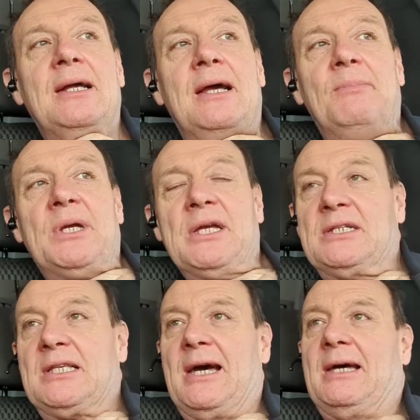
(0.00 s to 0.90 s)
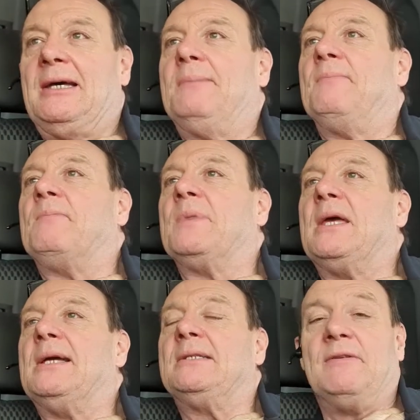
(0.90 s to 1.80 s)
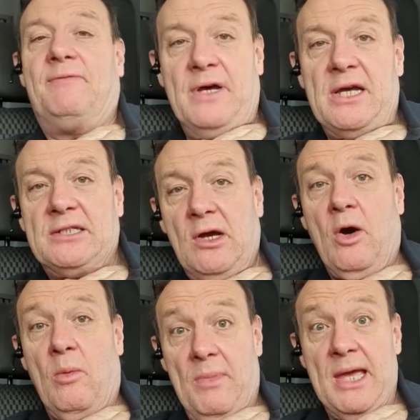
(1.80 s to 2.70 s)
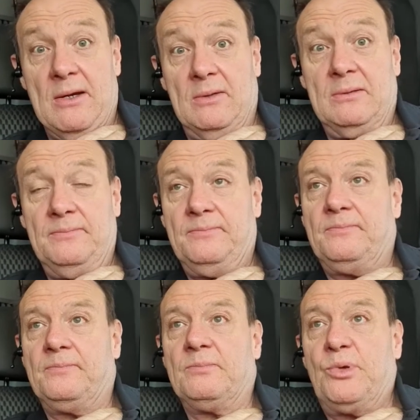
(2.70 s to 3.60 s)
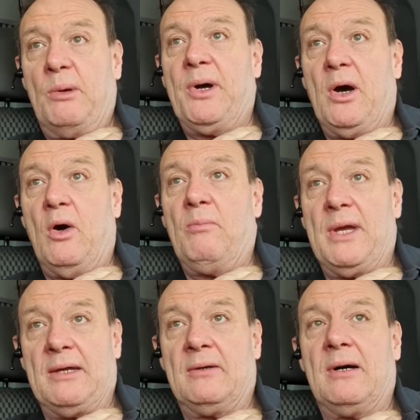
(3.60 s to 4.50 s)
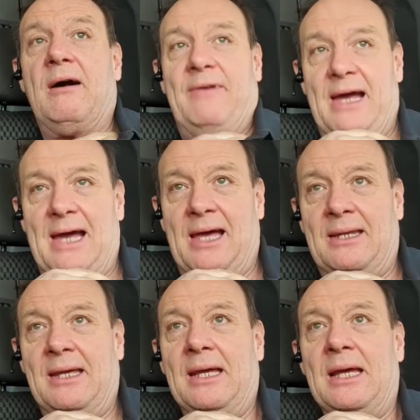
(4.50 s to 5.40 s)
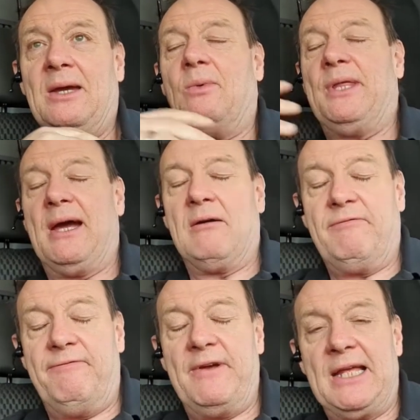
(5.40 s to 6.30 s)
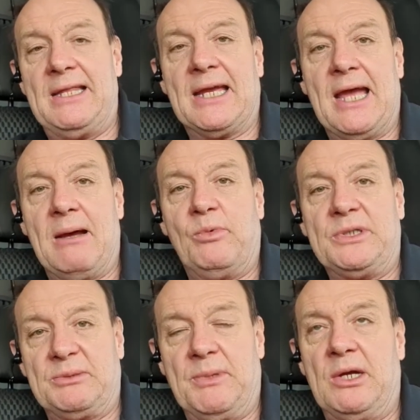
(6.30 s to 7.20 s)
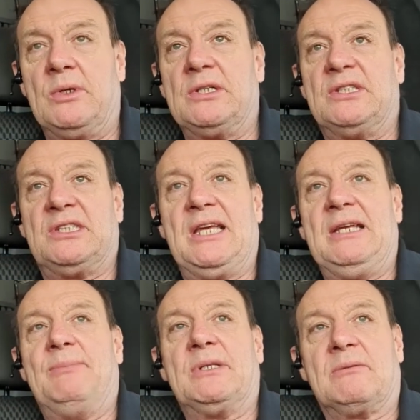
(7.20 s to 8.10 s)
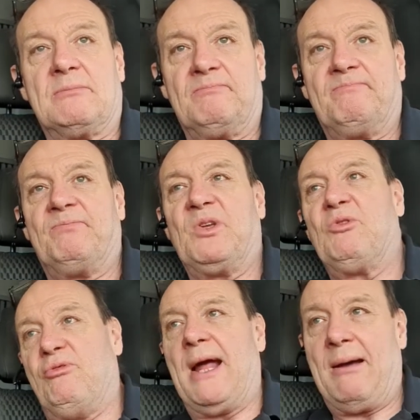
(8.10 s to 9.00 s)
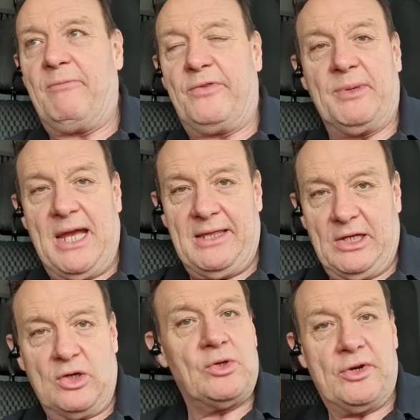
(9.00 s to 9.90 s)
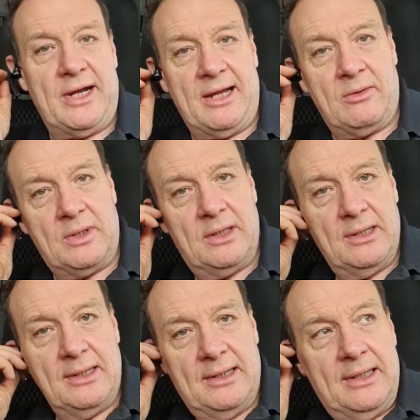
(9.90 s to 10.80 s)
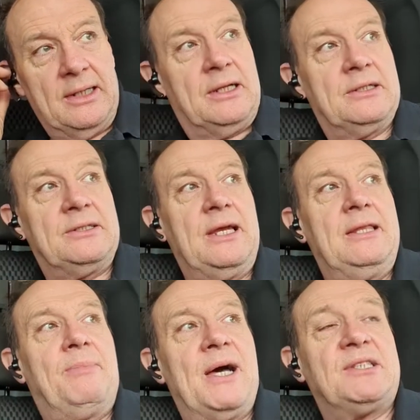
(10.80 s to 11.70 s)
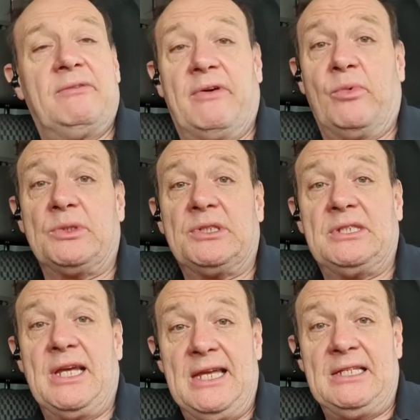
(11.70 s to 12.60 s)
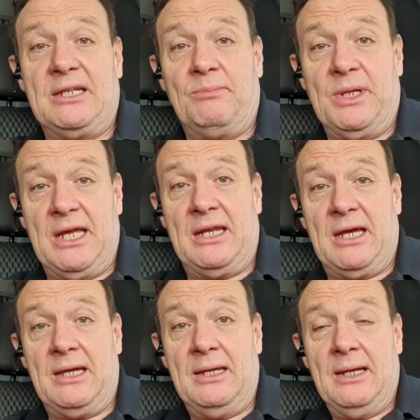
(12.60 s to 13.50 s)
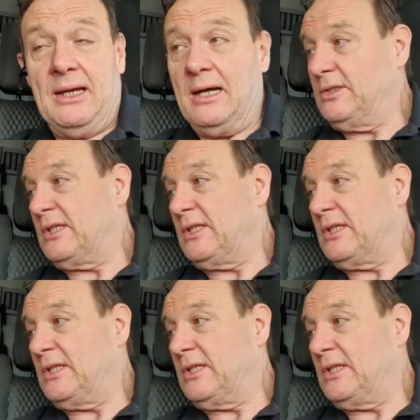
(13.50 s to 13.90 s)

because that is the first hot meal, proper hot meal, I've had without filling the cab with smoke and steam and crap from getting the cooker out, because in the past, if I wanted to heat up my dinner, I just